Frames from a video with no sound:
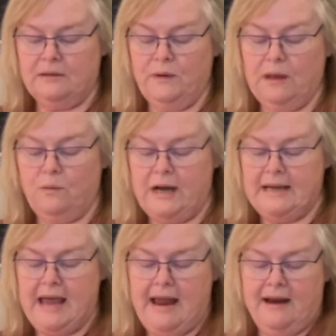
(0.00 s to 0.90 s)
with 1
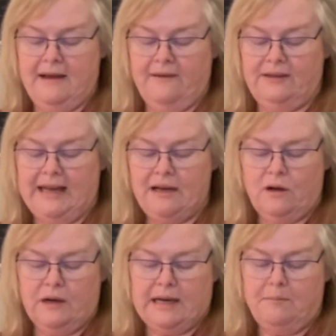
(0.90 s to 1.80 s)
can of light
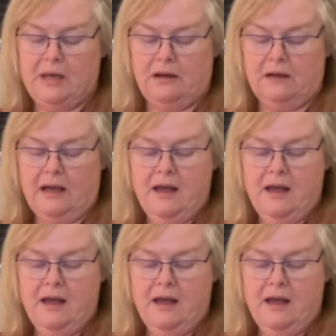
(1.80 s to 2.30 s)
coconut milk.